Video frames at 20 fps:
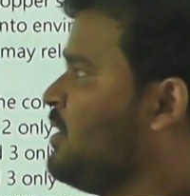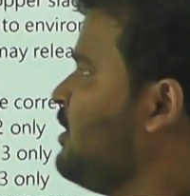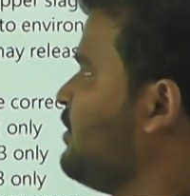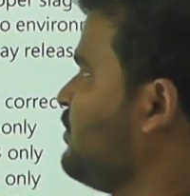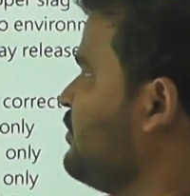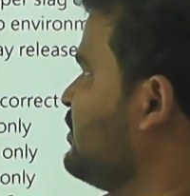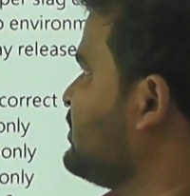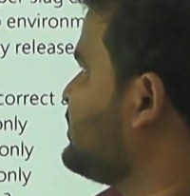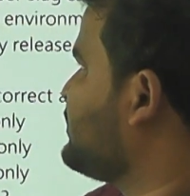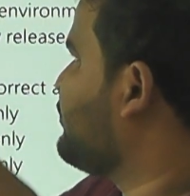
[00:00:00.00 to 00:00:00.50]

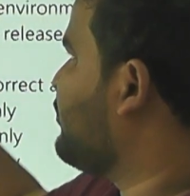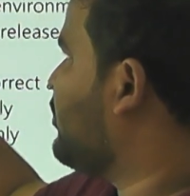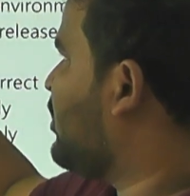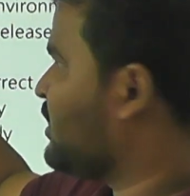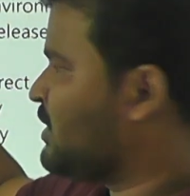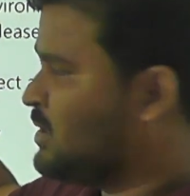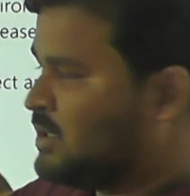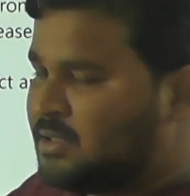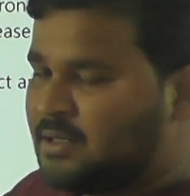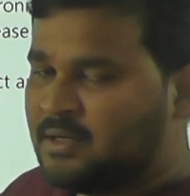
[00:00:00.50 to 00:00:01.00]
Those
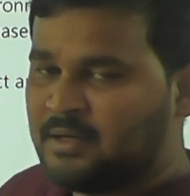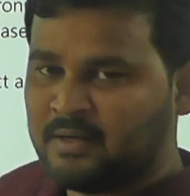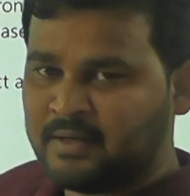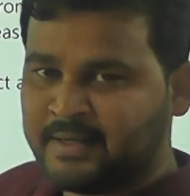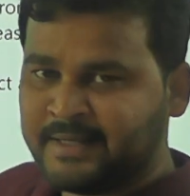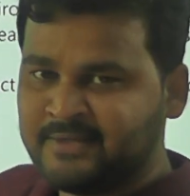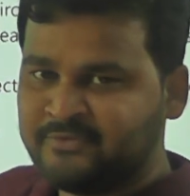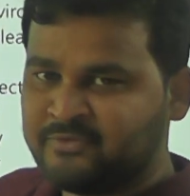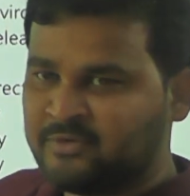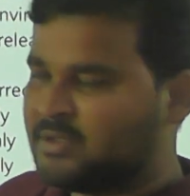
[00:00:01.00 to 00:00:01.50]
water,
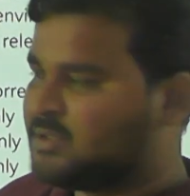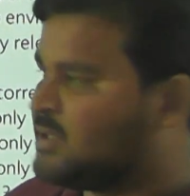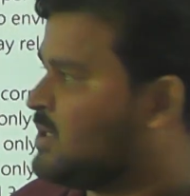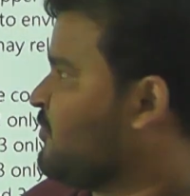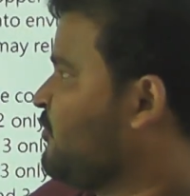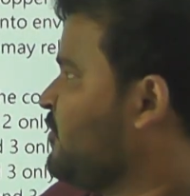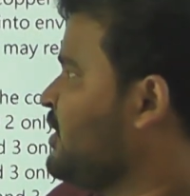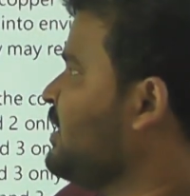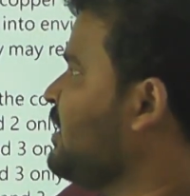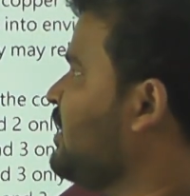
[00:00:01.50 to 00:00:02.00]
rainwater will